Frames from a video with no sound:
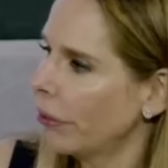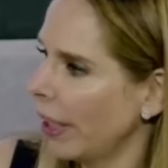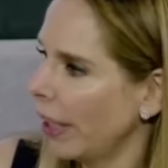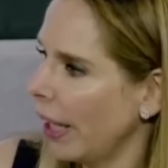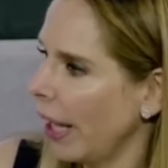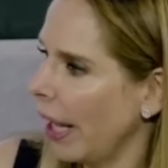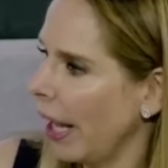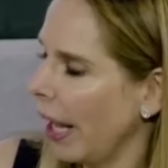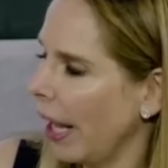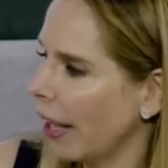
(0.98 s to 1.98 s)
said
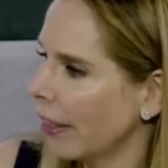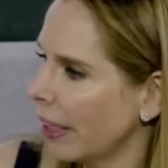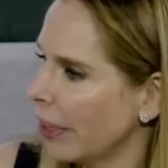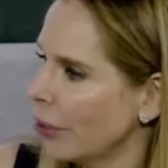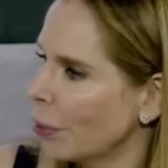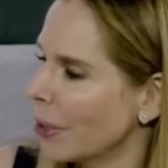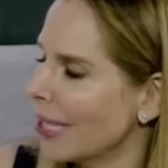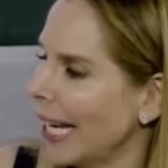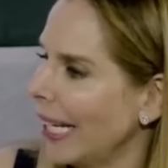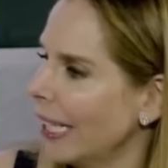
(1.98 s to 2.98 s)
things were
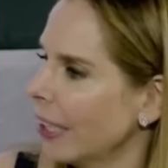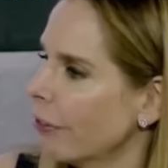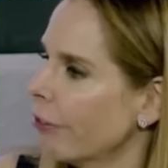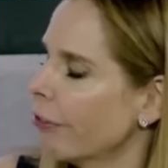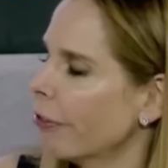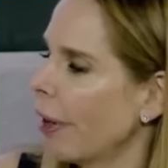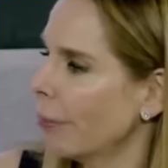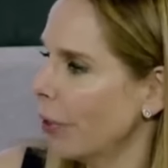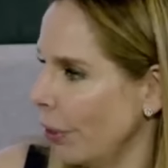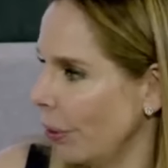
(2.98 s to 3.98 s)
taken
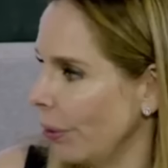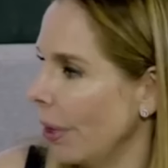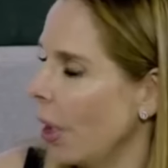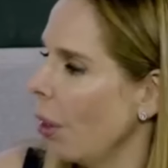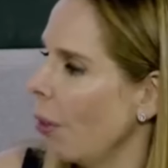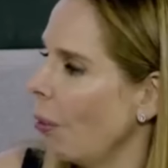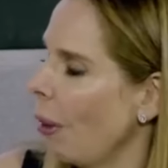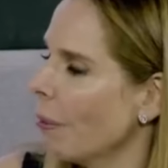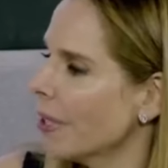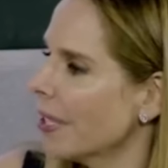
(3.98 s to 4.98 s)
from you.
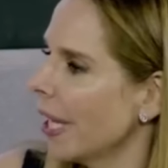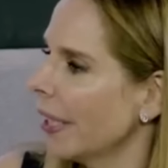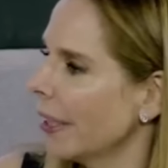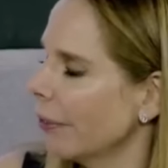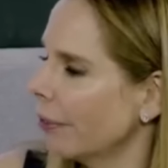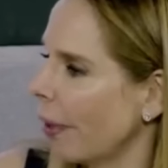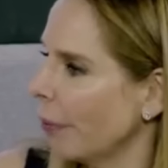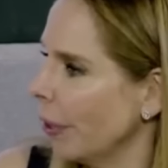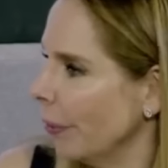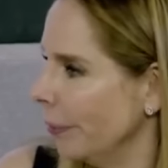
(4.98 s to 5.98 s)
What was taken from
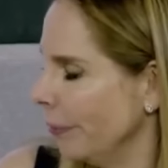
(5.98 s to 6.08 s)
you?